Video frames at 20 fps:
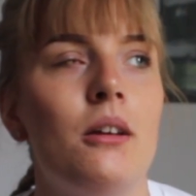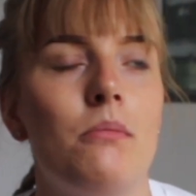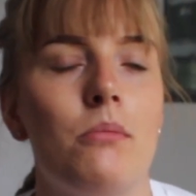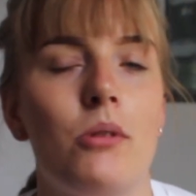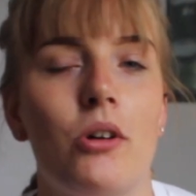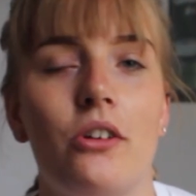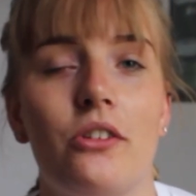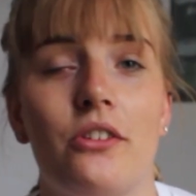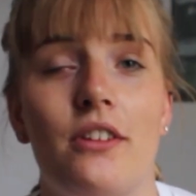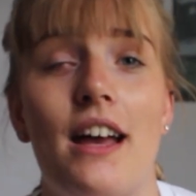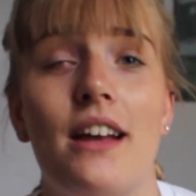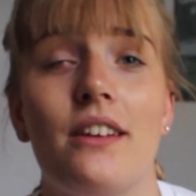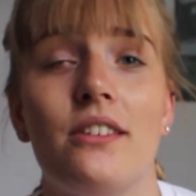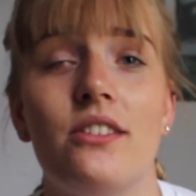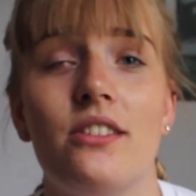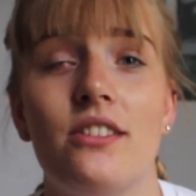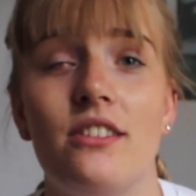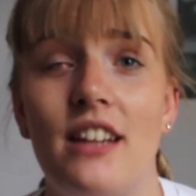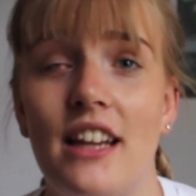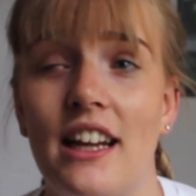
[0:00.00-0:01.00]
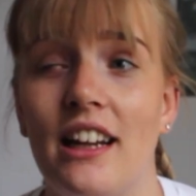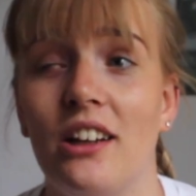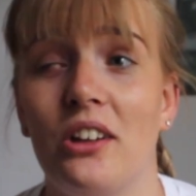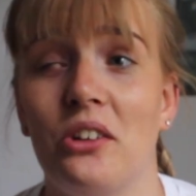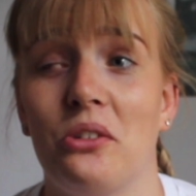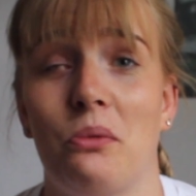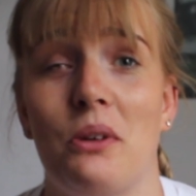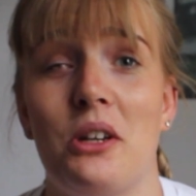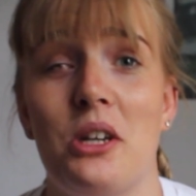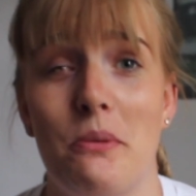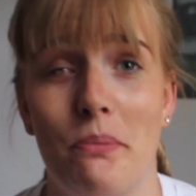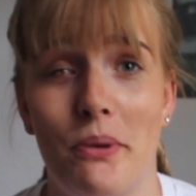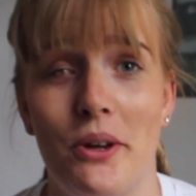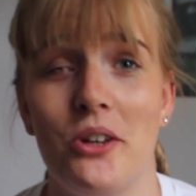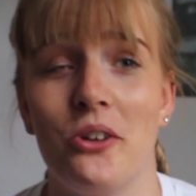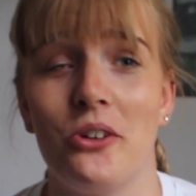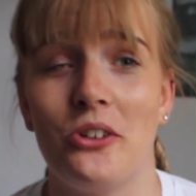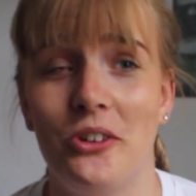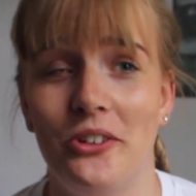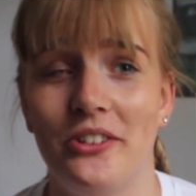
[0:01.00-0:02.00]
because that stings when you put
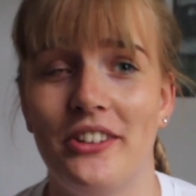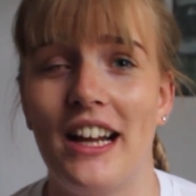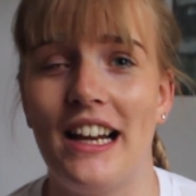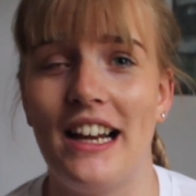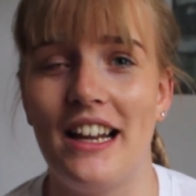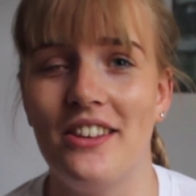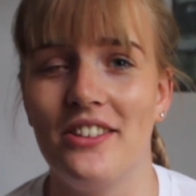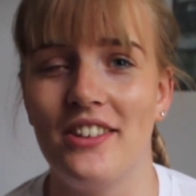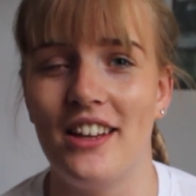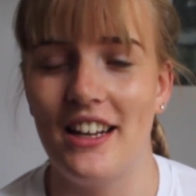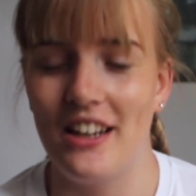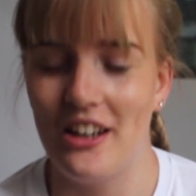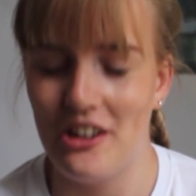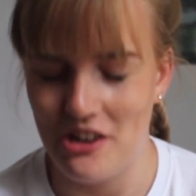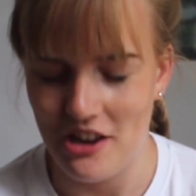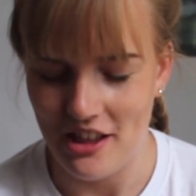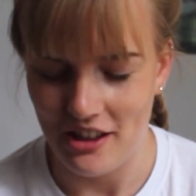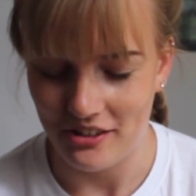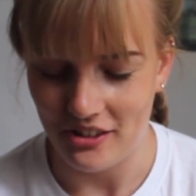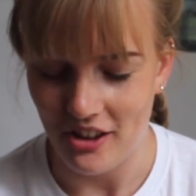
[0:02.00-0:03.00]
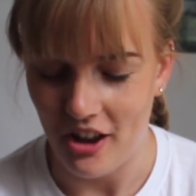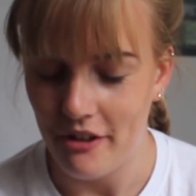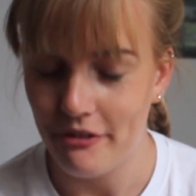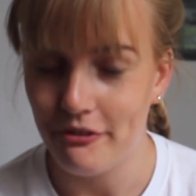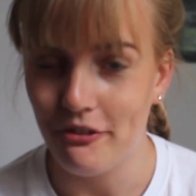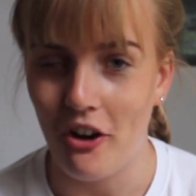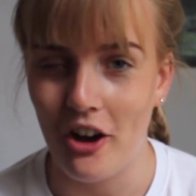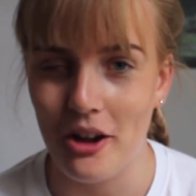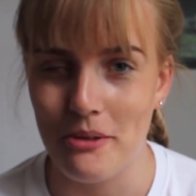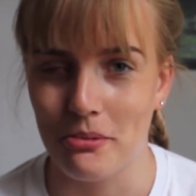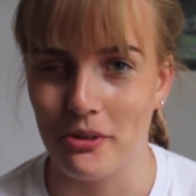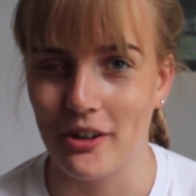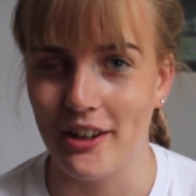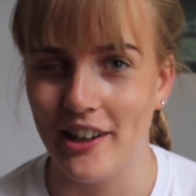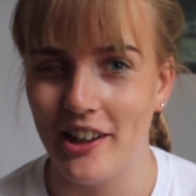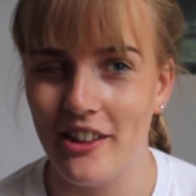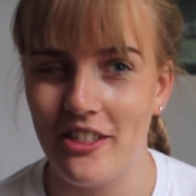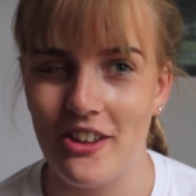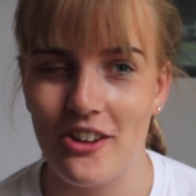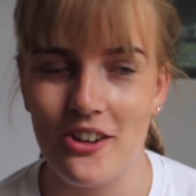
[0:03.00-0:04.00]
your contact lens in and there's like a fibre
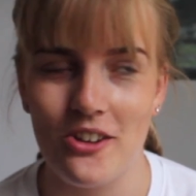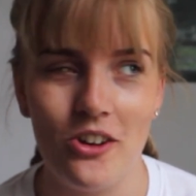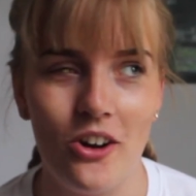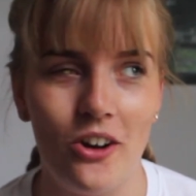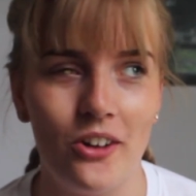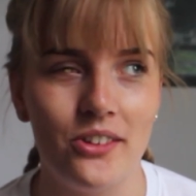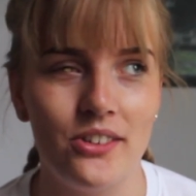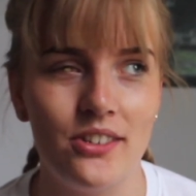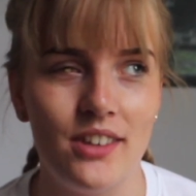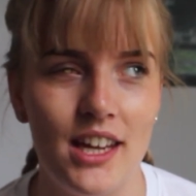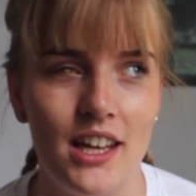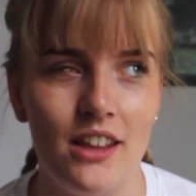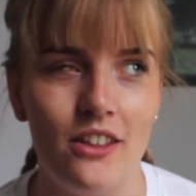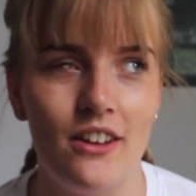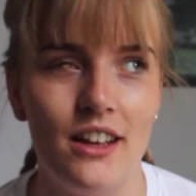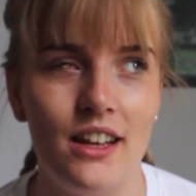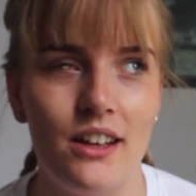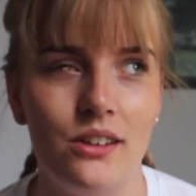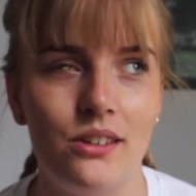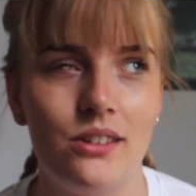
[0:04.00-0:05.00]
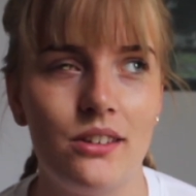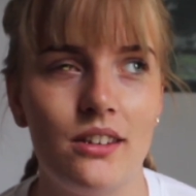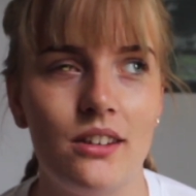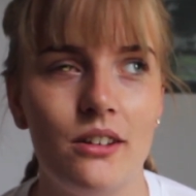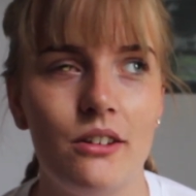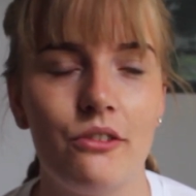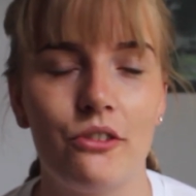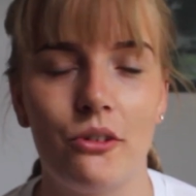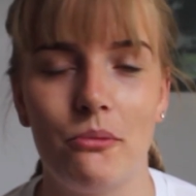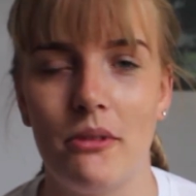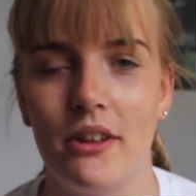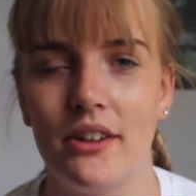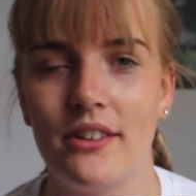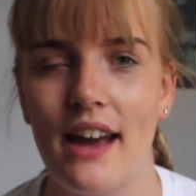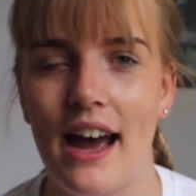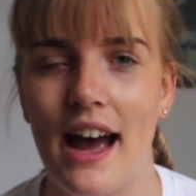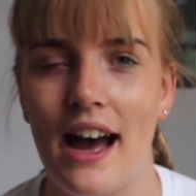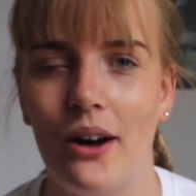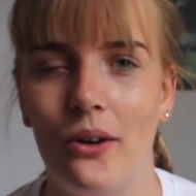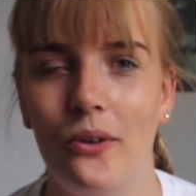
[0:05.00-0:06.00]
in it that you can't see that is from the
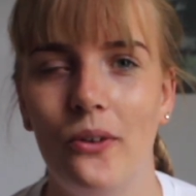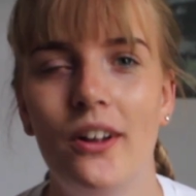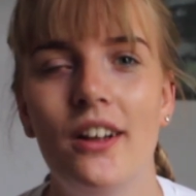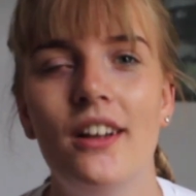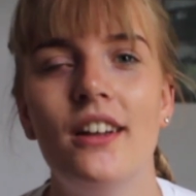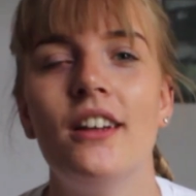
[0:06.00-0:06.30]
towel.